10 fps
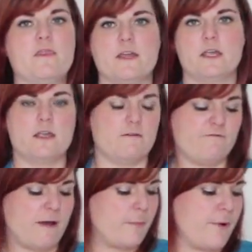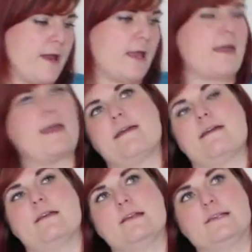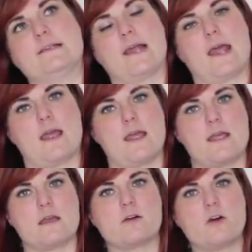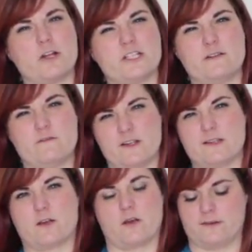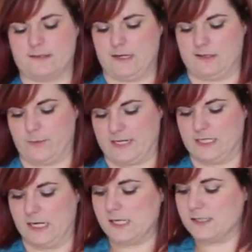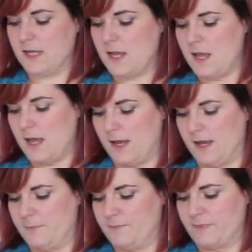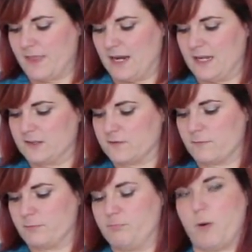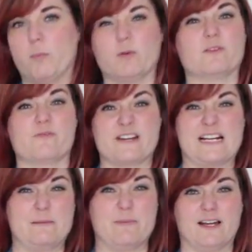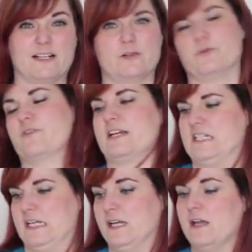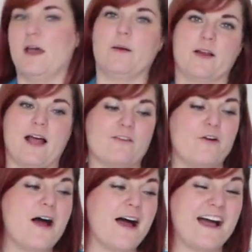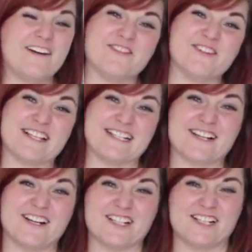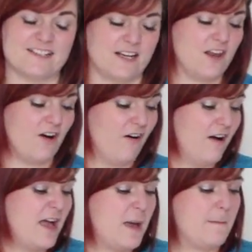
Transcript: The fabric is a cotton viscose sweater knit, and it's bobbled really badly already. I mean, I have worn these cardigans a lot,